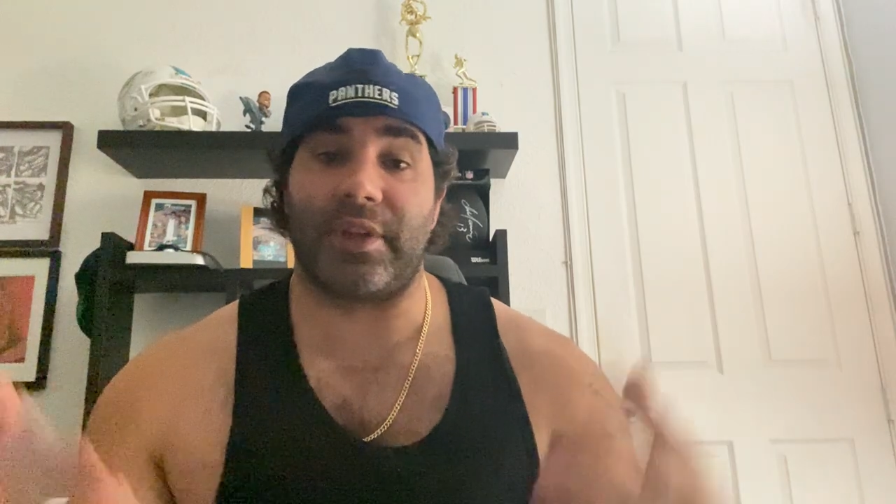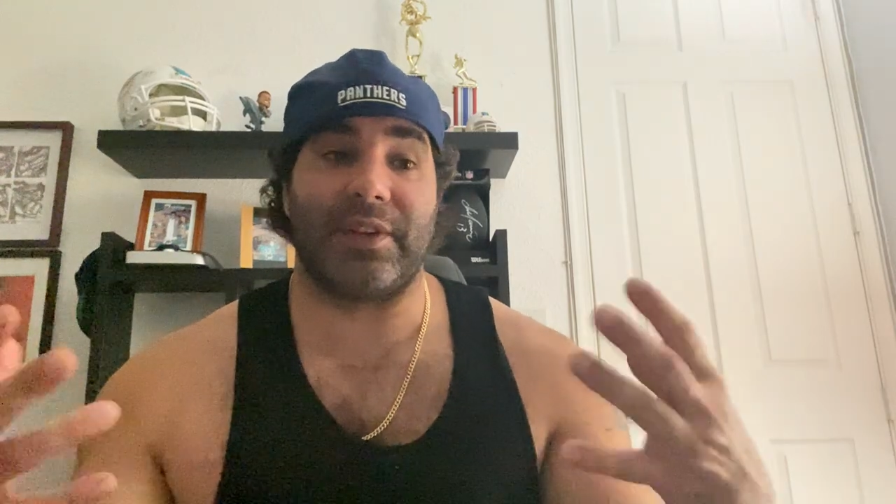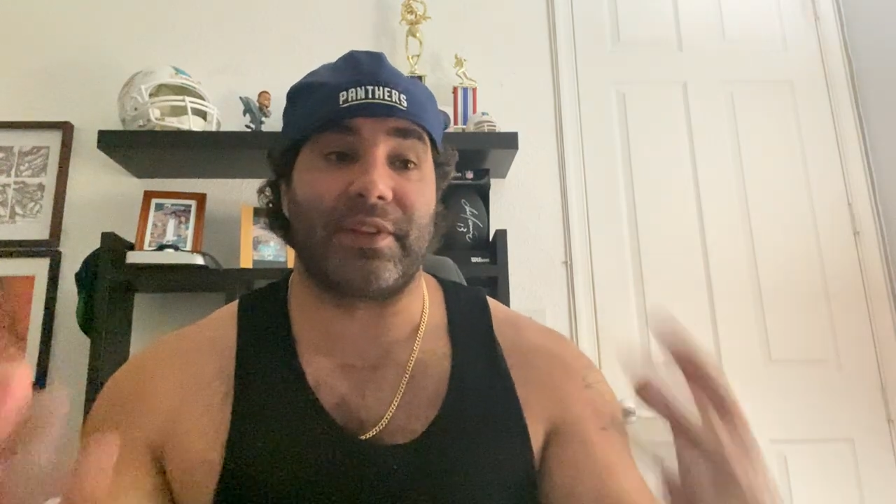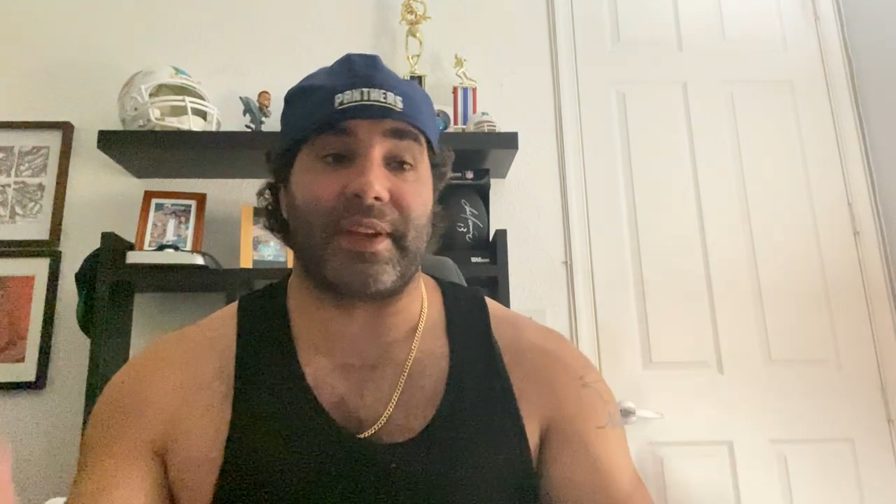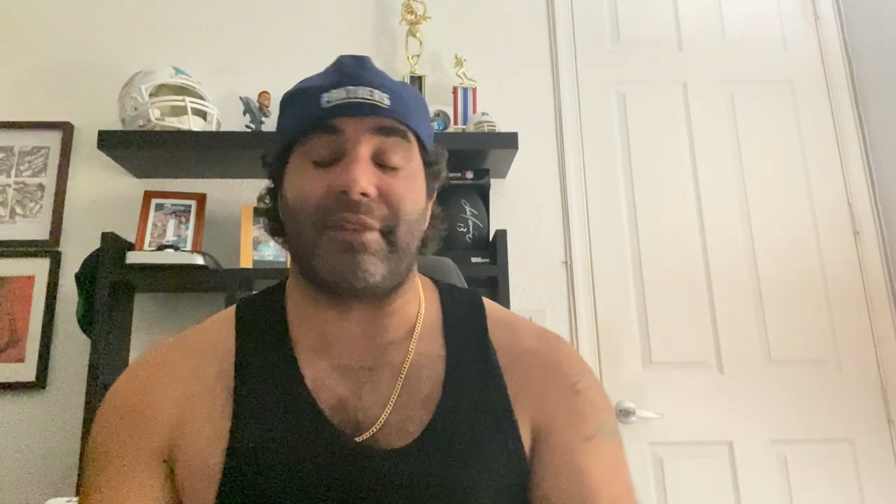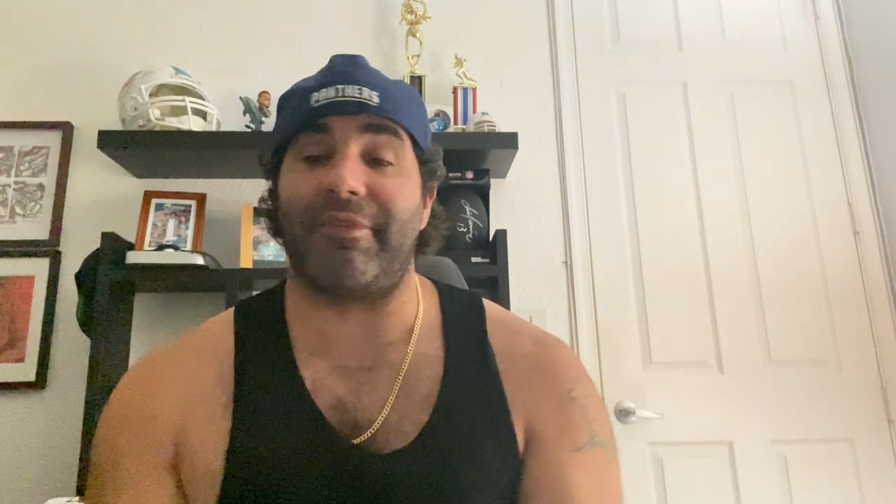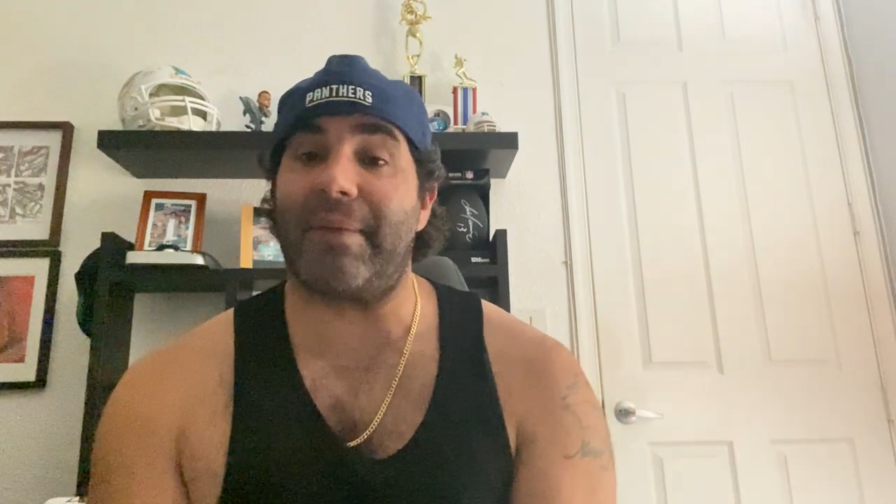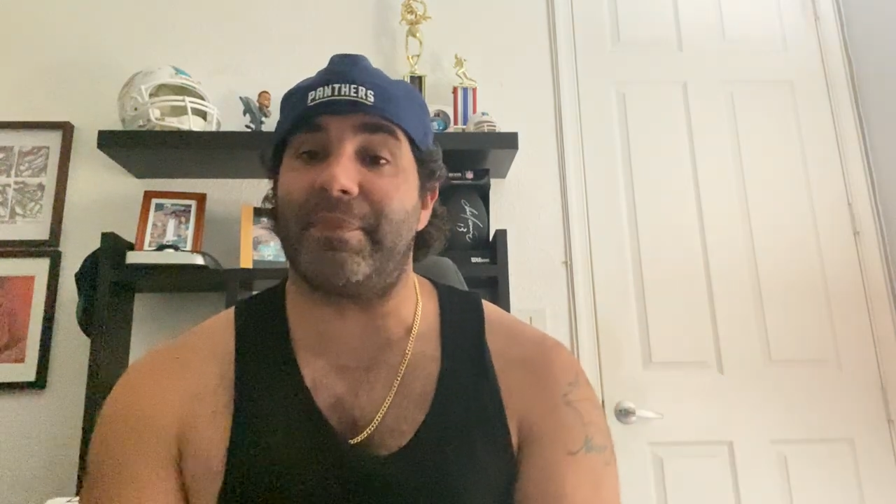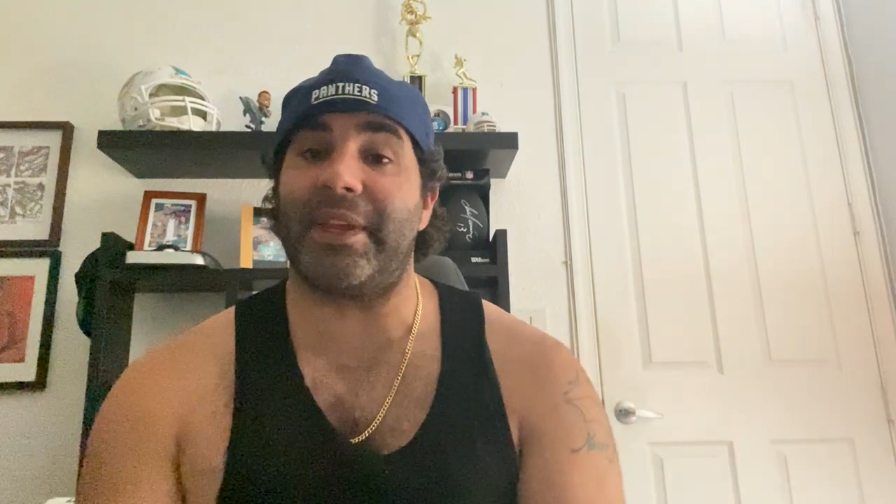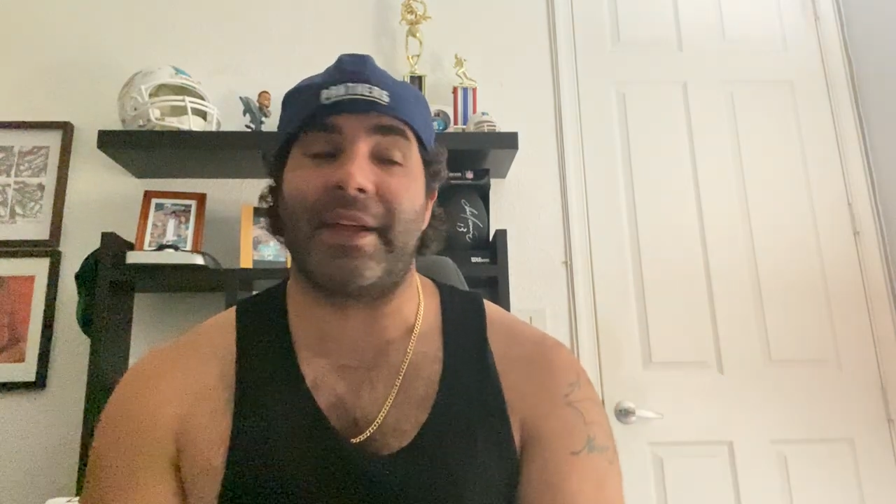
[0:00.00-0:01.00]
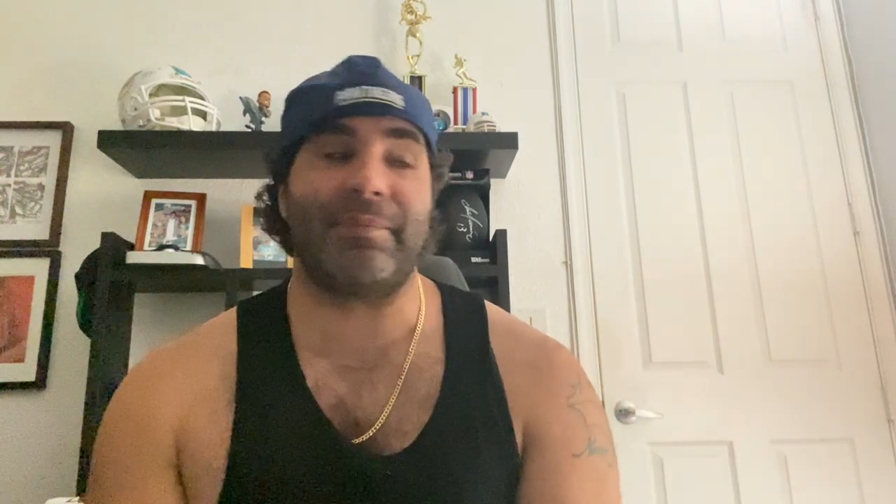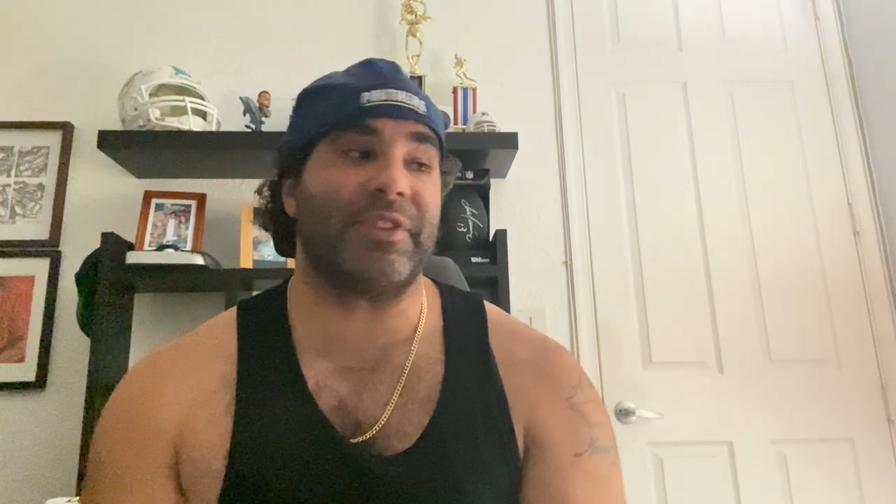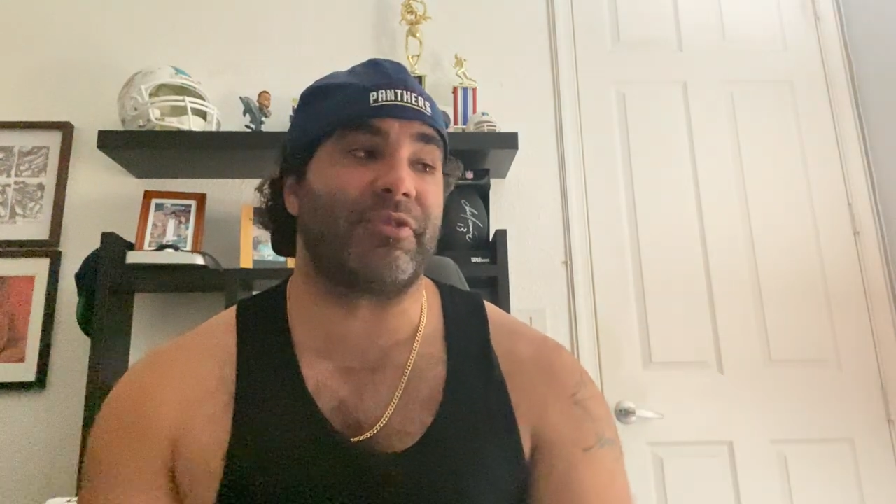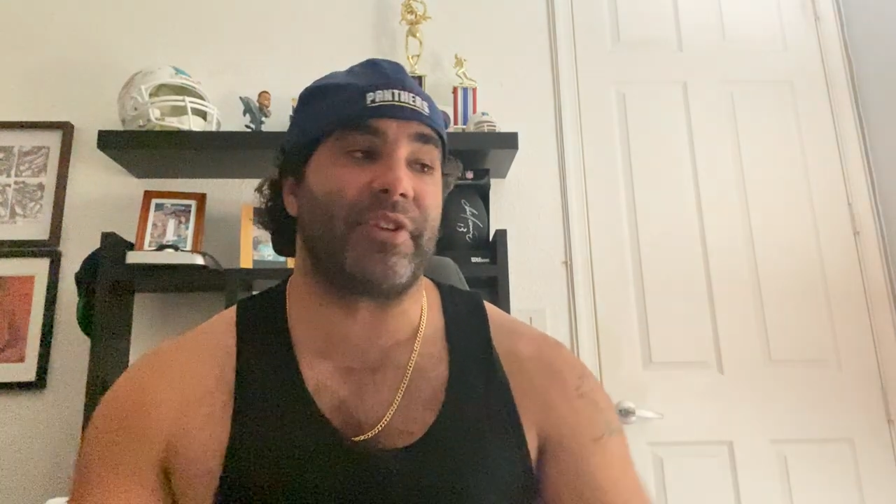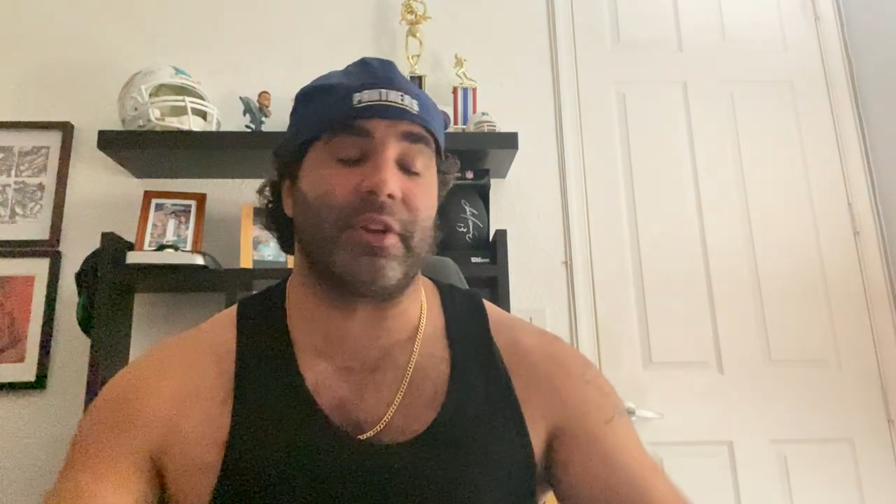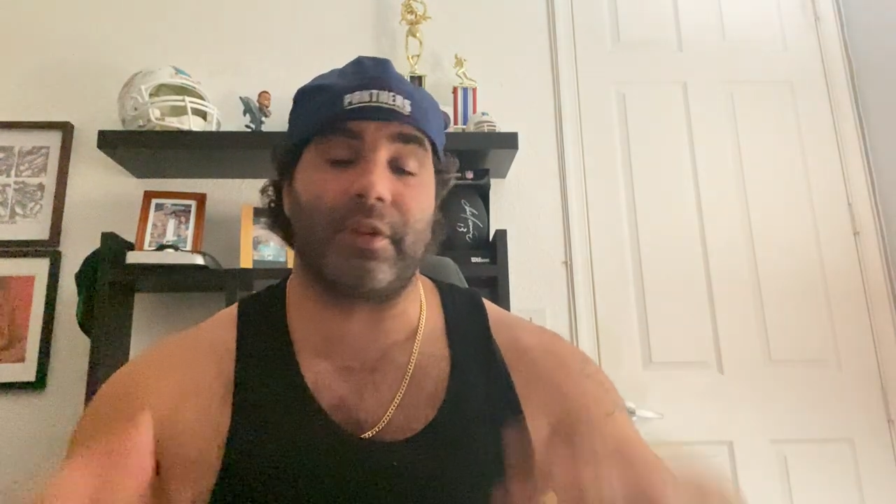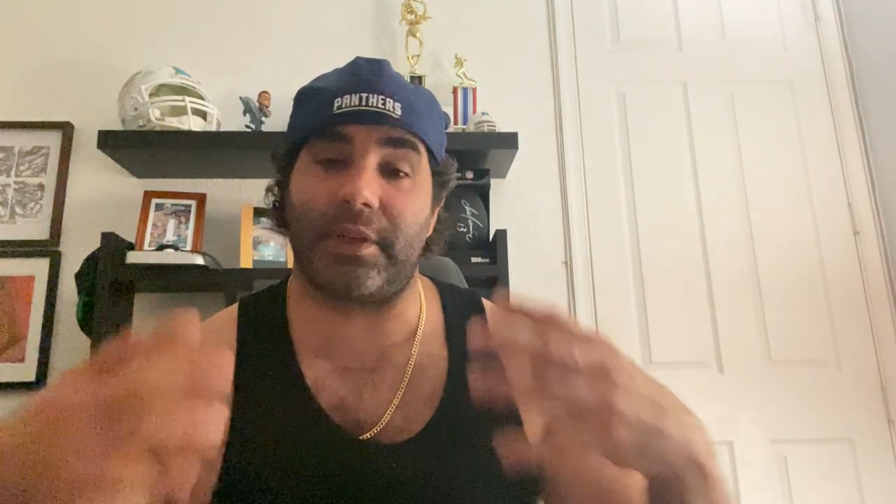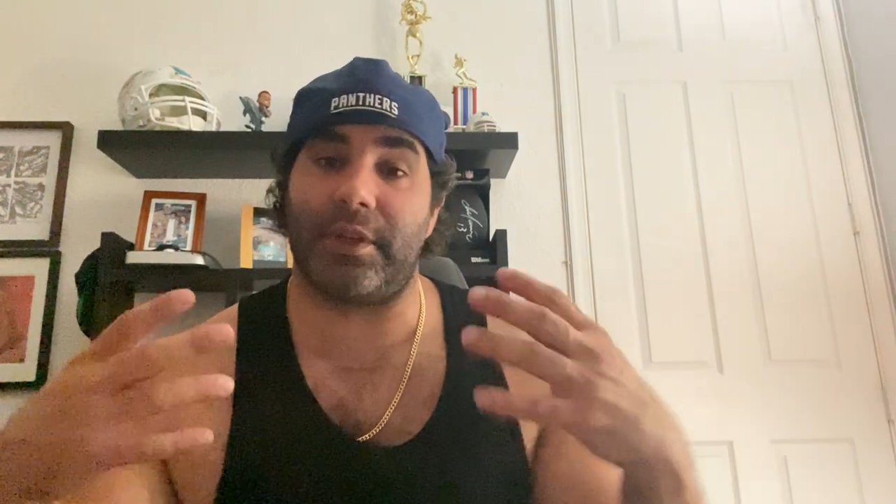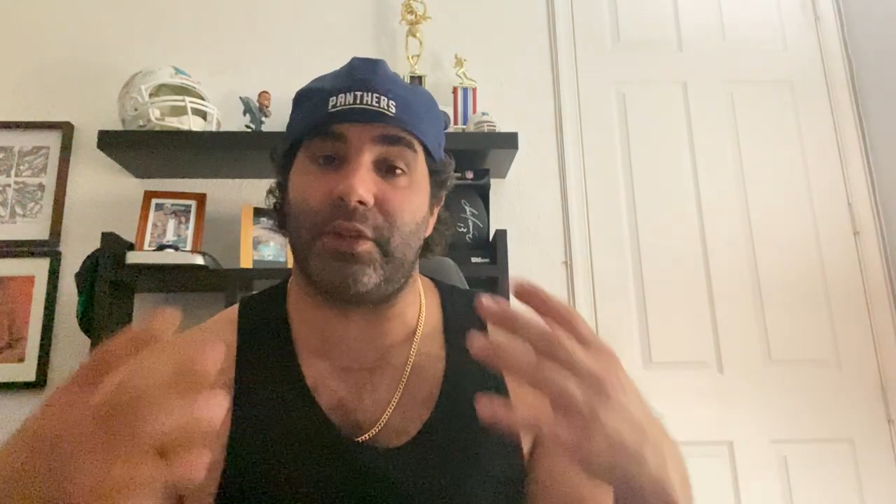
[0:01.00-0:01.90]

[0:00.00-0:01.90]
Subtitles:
It's like a family atmosphere.